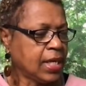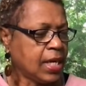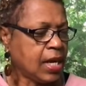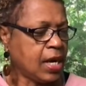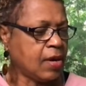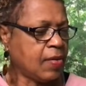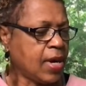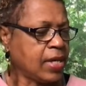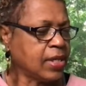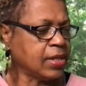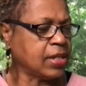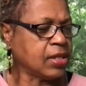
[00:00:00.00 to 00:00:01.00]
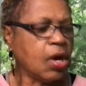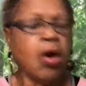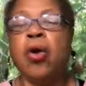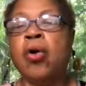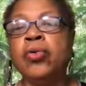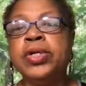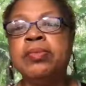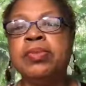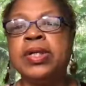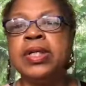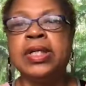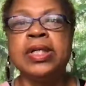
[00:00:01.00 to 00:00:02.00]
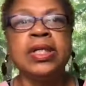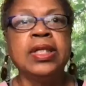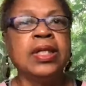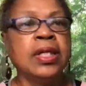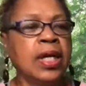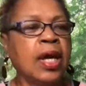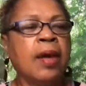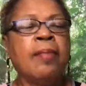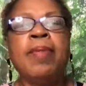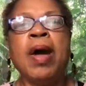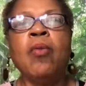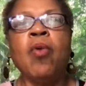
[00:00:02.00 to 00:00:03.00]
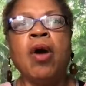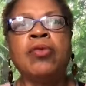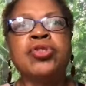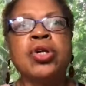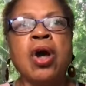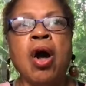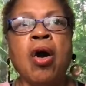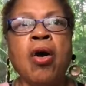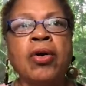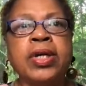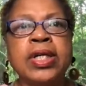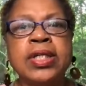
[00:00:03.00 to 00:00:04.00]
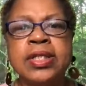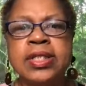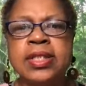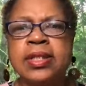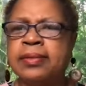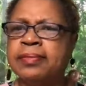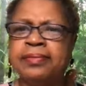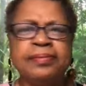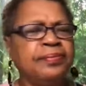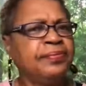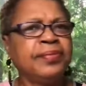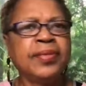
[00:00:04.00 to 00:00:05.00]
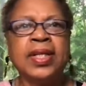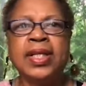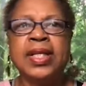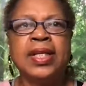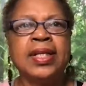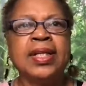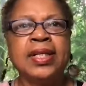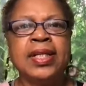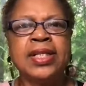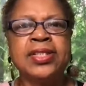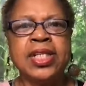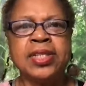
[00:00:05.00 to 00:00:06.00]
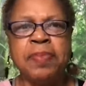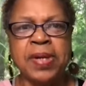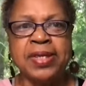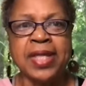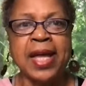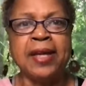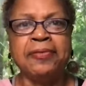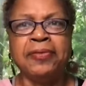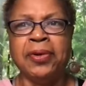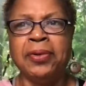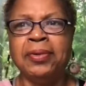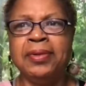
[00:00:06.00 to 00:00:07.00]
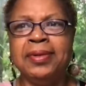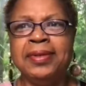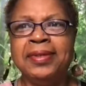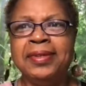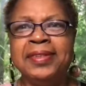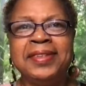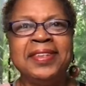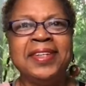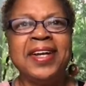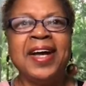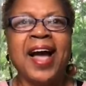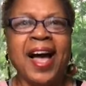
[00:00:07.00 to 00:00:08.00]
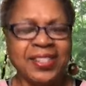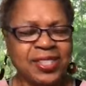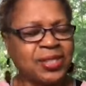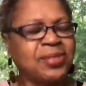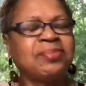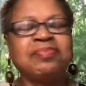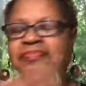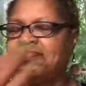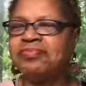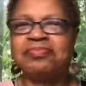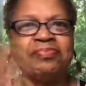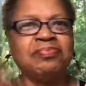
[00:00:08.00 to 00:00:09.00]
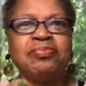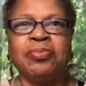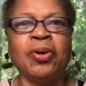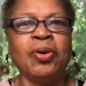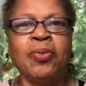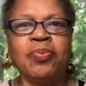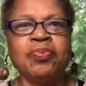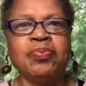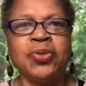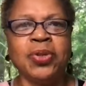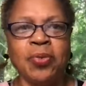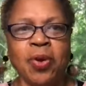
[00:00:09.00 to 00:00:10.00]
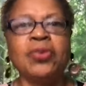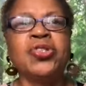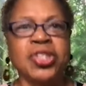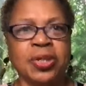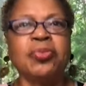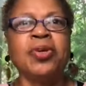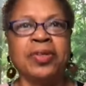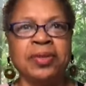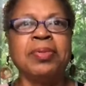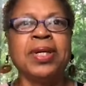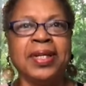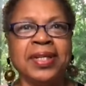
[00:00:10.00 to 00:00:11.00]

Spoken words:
All right, this is an oldie but goodie by Walter Hawkins. Let's just be thankful. I just want you to worship with me